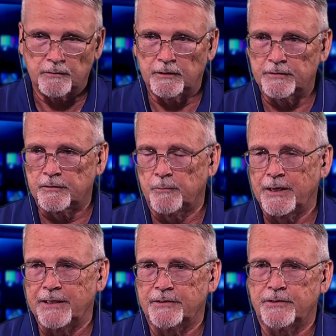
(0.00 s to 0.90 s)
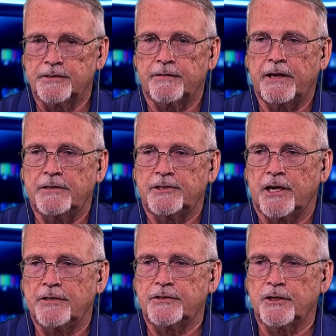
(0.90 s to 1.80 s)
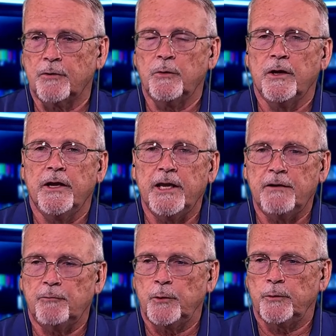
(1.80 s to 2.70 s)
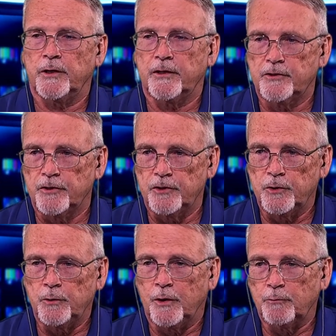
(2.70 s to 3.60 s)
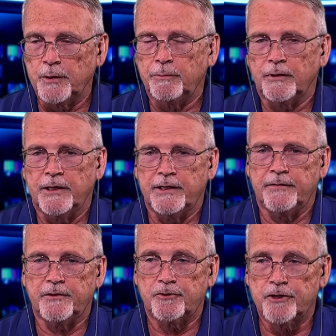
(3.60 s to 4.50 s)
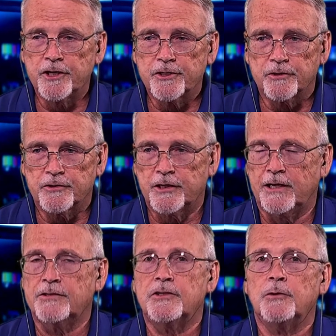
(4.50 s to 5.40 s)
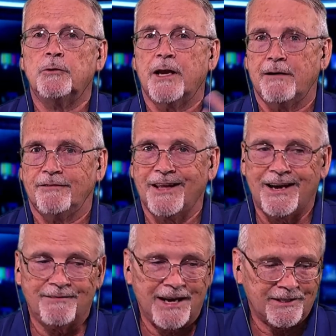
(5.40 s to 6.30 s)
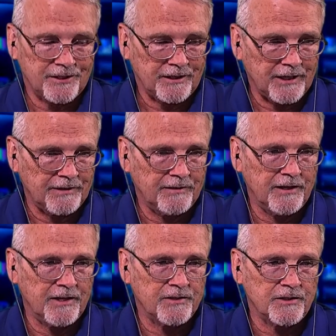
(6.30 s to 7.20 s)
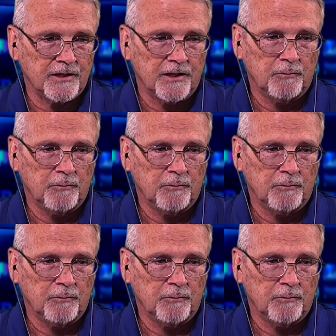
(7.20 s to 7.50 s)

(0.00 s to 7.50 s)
So let's go back just to that shot. So if we were to do a replay in the traditional sense, you would have live action like this.